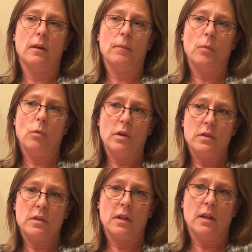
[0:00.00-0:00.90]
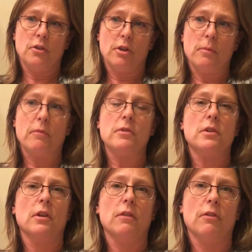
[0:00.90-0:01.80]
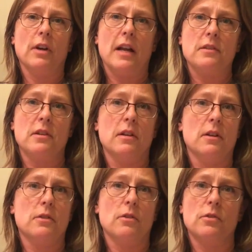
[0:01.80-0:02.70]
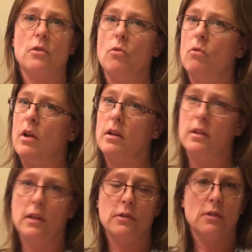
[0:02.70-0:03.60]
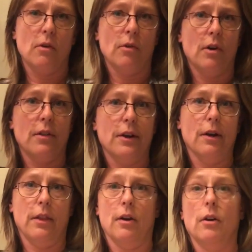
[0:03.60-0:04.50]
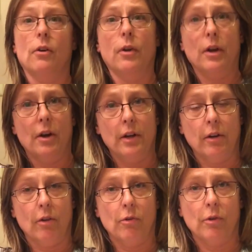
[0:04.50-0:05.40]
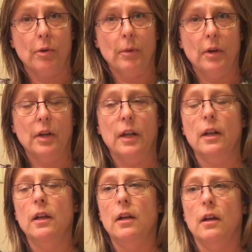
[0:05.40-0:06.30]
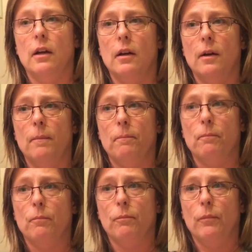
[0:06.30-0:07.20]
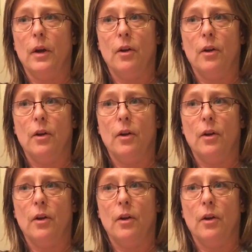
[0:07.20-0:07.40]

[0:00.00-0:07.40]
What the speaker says: it was a treatment facility for NASA, so there's a whole lot of things going on there that aren't going on in your local community. I